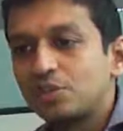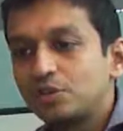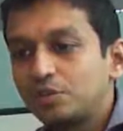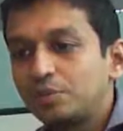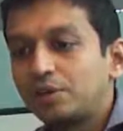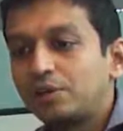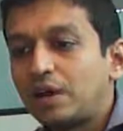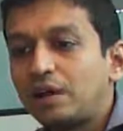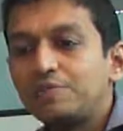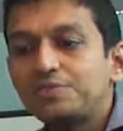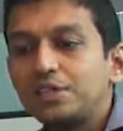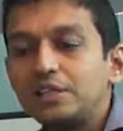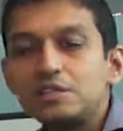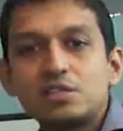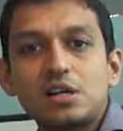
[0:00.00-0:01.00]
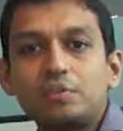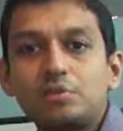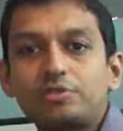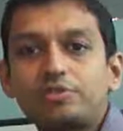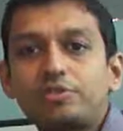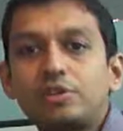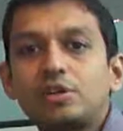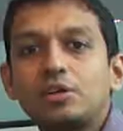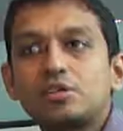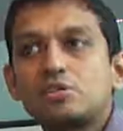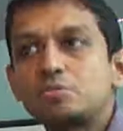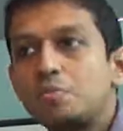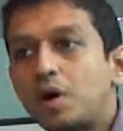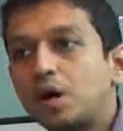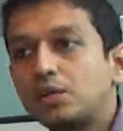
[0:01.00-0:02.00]
I mean, I've seen some of the
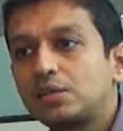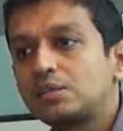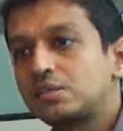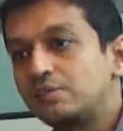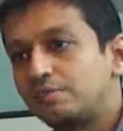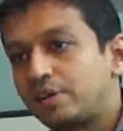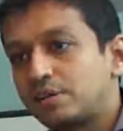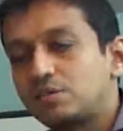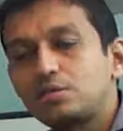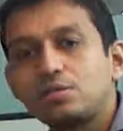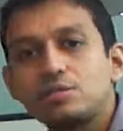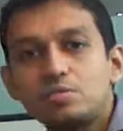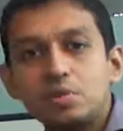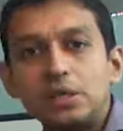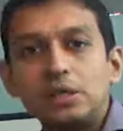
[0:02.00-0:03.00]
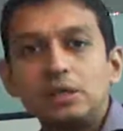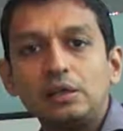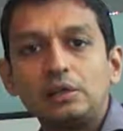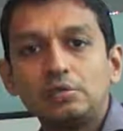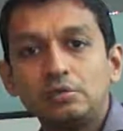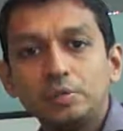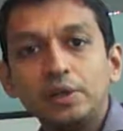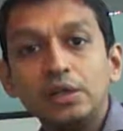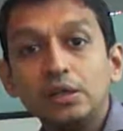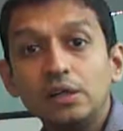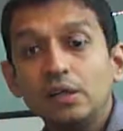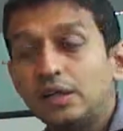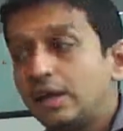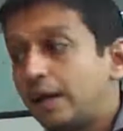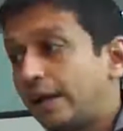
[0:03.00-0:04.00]
smartest investors being women,
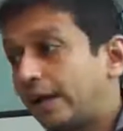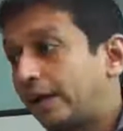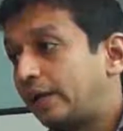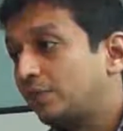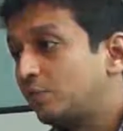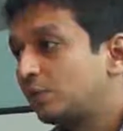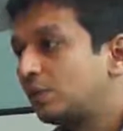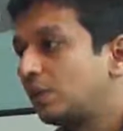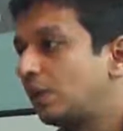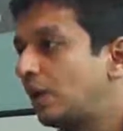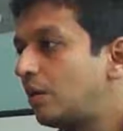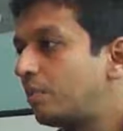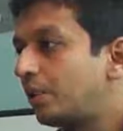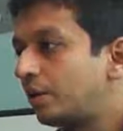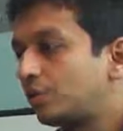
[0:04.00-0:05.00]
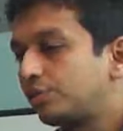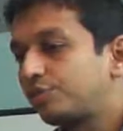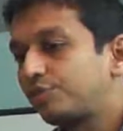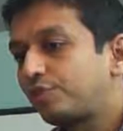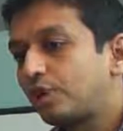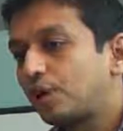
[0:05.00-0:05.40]
and with a little bit of